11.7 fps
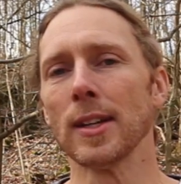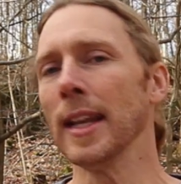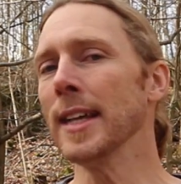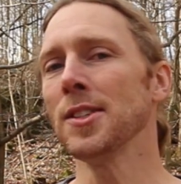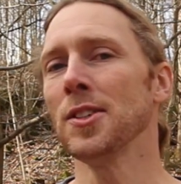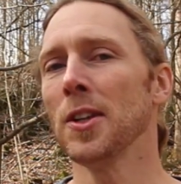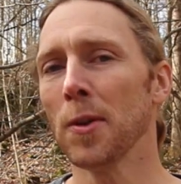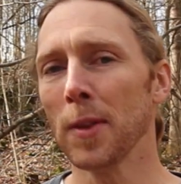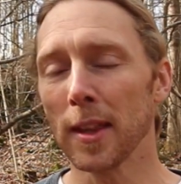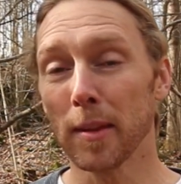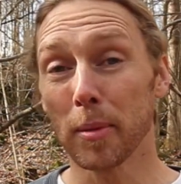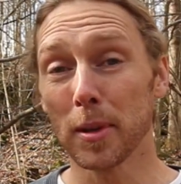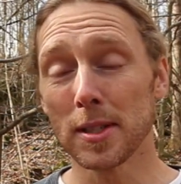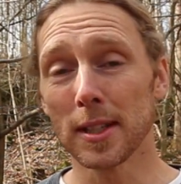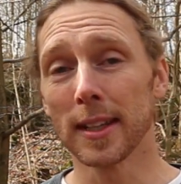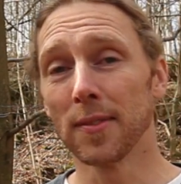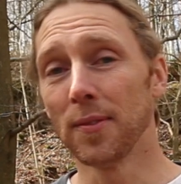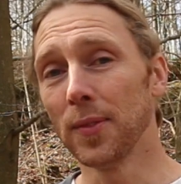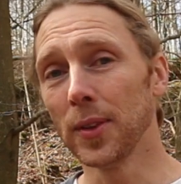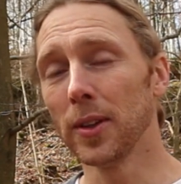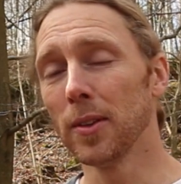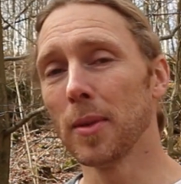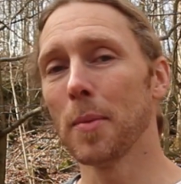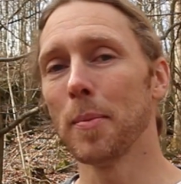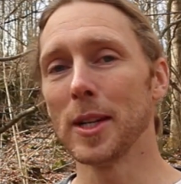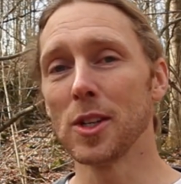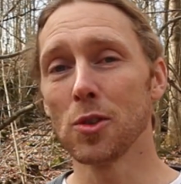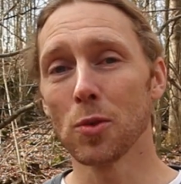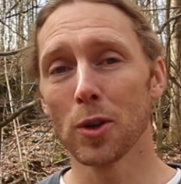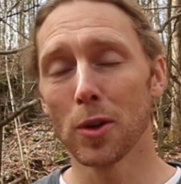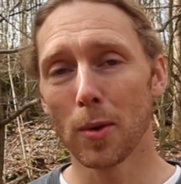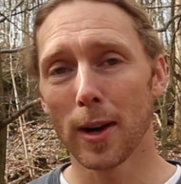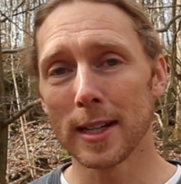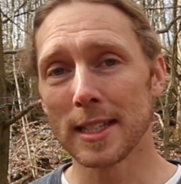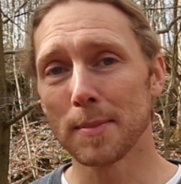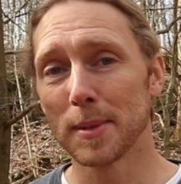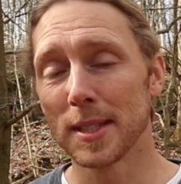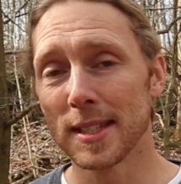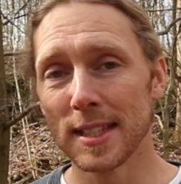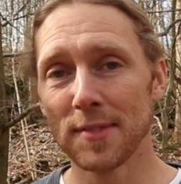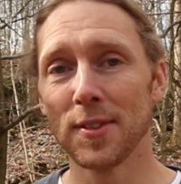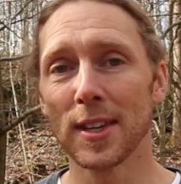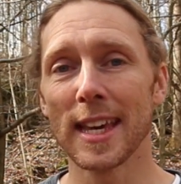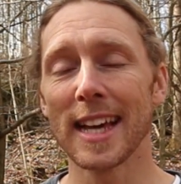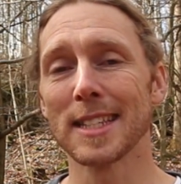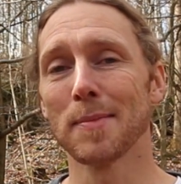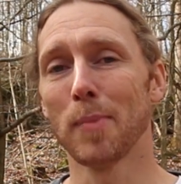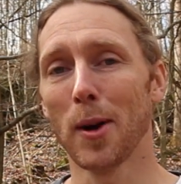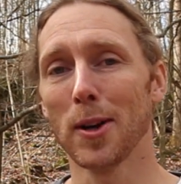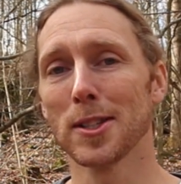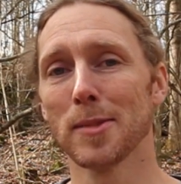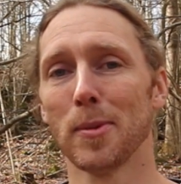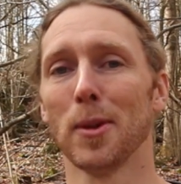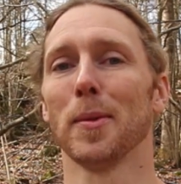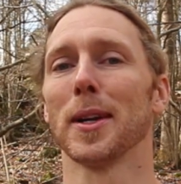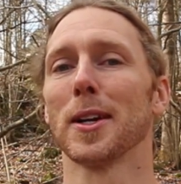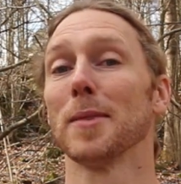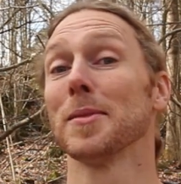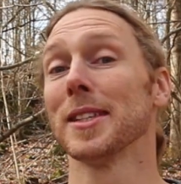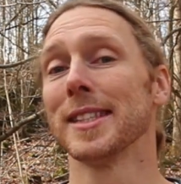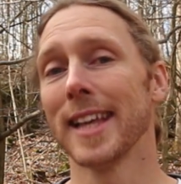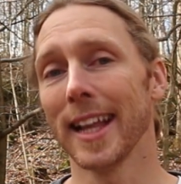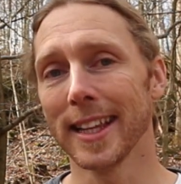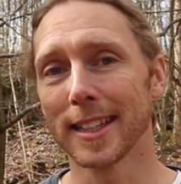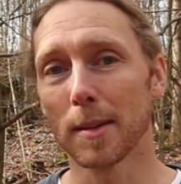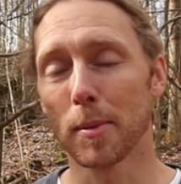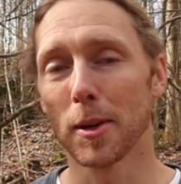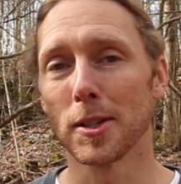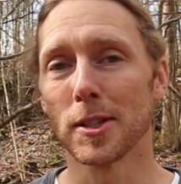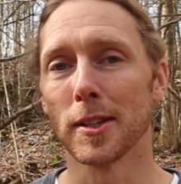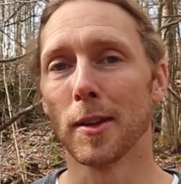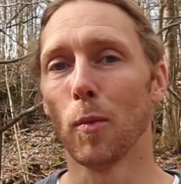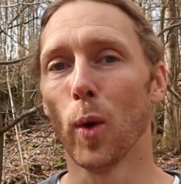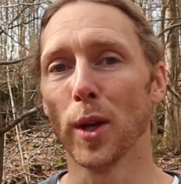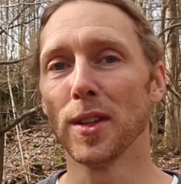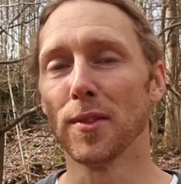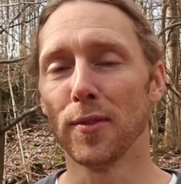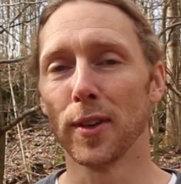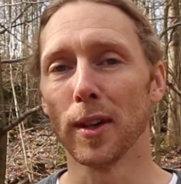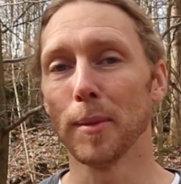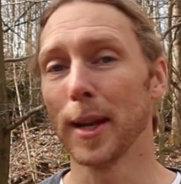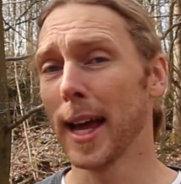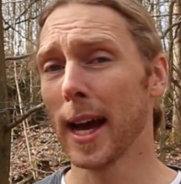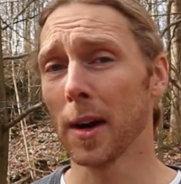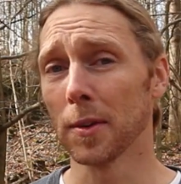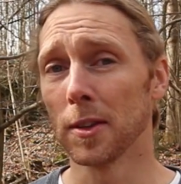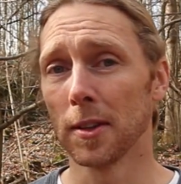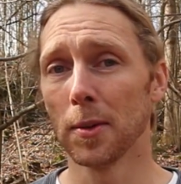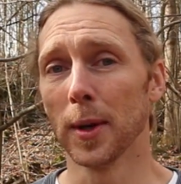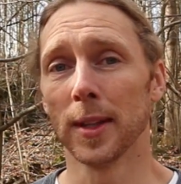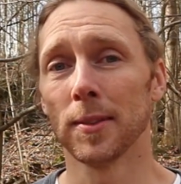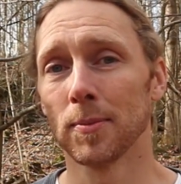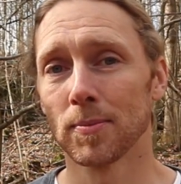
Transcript: unless you know that the person can film, make sure you are as specific as possible when it comes to telling the person what to film and how to do it.